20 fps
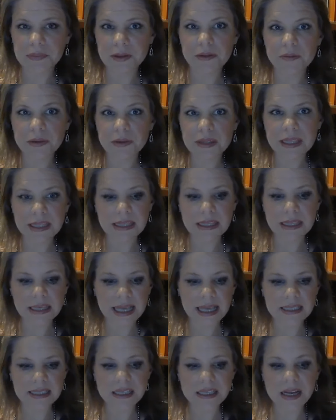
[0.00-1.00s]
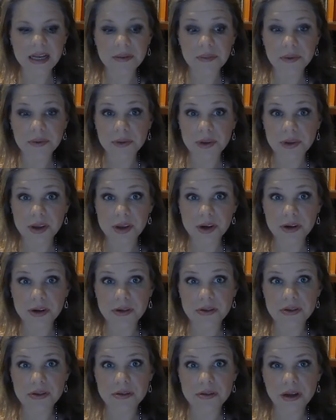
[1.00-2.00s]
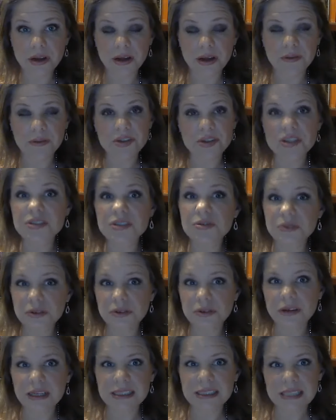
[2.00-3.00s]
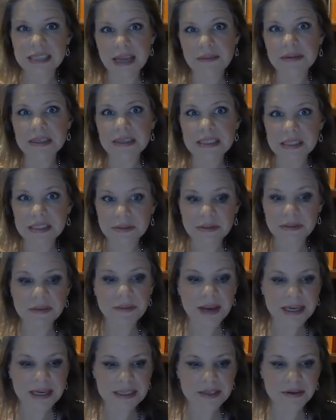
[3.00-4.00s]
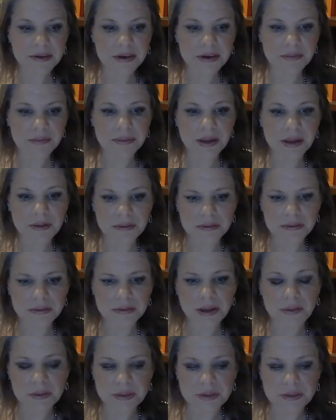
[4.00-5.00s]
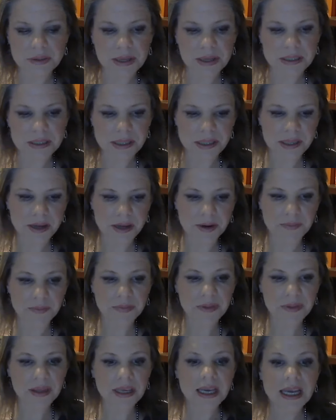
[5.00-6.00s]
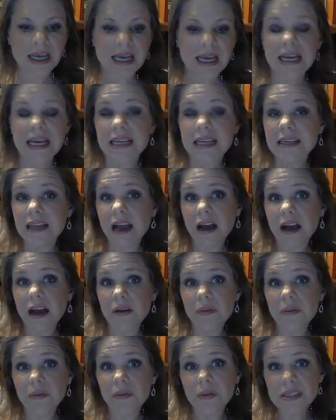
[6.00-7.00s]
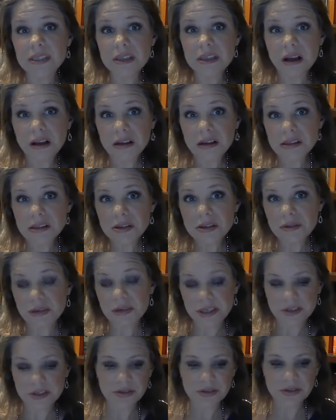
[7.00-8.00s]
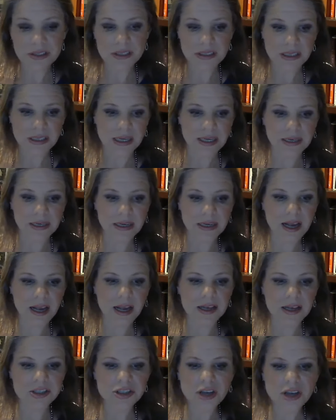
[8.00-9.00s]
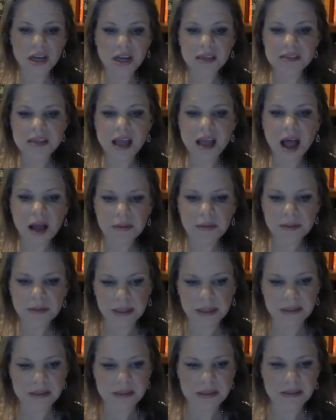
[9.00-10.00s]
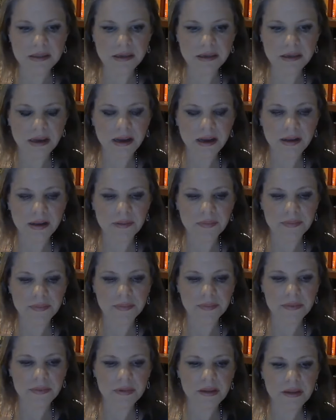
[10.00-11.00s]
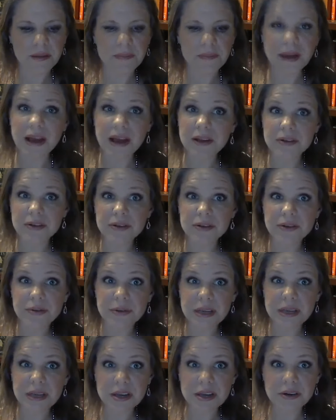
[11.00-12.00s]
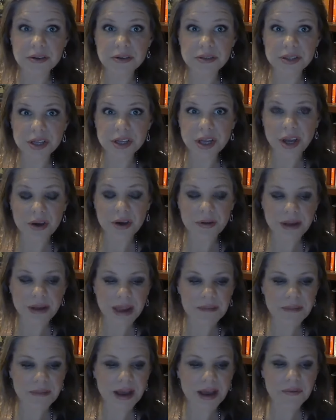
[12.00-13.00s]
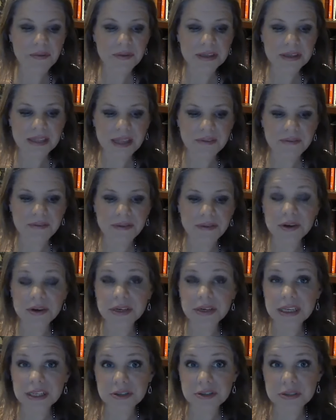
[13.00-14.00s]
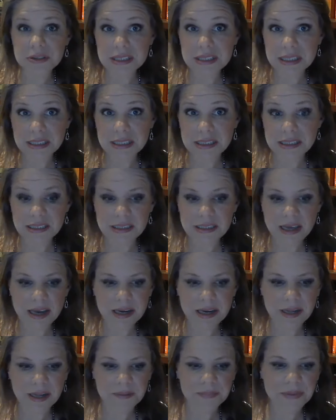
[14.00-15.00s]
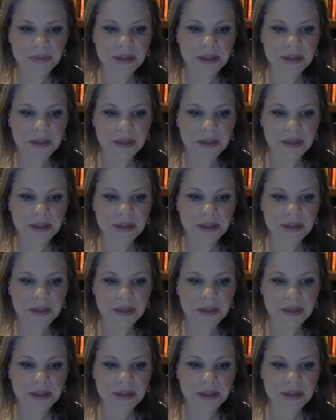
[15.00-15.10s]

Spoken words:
within the last couple years, just through examining some of the bacterium that was present there. Now, what's also interesting, Johns Hopkins, about 3 years ago, came out with a very interesting study.